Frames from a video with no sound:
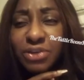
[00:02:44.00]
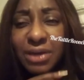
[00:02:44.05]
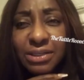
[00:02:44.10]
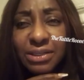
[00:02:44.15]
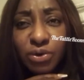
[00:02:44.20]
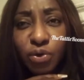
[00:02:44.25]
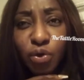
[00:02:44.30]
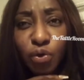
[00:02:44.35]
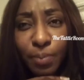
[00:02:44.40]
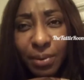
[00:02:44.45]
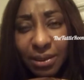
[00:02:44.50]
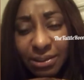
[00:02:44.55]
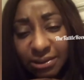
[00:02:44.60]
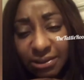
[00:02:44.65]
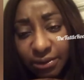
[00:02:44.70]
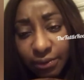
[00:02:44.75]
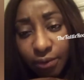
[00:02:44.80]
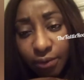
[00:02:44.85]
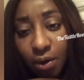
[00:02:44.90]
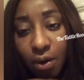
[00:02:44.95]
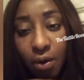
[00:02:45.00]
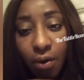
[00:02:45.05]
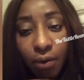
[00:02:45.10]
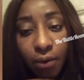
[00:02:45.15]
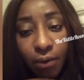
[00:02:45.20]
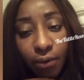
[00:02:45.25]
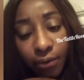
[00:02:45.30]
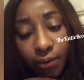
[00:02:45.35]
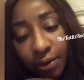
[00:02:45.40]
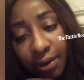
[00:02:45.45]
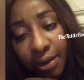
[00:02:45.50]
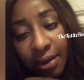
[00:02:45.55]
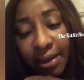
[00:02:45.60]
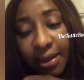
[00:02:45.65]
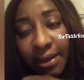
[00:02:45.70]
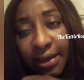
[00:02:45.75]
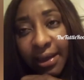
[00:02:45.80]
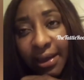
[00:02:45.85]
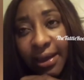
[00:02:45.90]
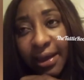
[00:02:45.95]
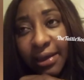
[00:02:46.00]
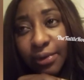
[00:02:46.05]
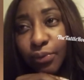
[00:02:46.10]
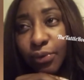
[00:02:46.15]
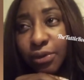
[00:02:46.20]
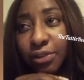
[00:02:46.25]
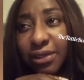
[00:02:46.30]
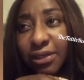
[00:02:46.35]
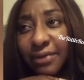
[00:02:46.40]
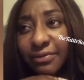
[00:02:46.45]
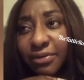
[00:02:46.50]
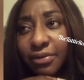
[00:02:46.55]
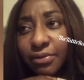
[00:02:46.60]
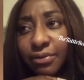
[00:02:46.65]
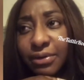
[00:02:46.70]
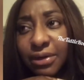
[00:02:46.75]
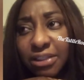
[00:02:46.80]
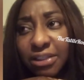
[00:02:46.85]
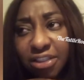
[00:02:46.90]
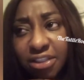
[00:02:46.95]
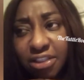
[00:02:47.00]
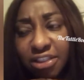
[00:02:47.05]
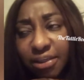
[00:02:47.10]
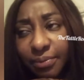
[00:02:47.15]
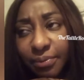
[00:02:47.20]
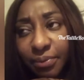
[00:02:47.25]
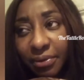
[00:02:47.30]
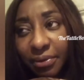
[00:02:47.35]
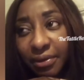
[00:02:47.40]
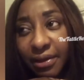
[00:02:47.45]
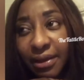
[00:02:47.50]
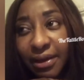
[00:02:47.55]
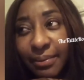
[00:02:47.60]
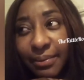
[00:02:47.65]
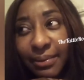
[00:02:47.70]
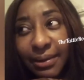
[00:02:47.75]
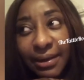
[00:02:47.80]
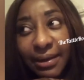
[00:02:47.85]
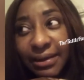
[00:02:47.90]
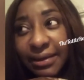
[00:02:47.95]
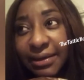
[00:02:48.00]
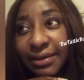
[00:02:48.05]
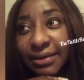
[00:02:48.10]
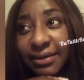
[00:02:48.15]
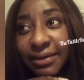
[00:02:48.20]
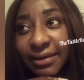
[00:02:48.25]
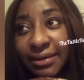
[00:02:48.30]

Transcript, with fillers: However, he later moved from the movie discussion and asked to be in a romantic relationship with her.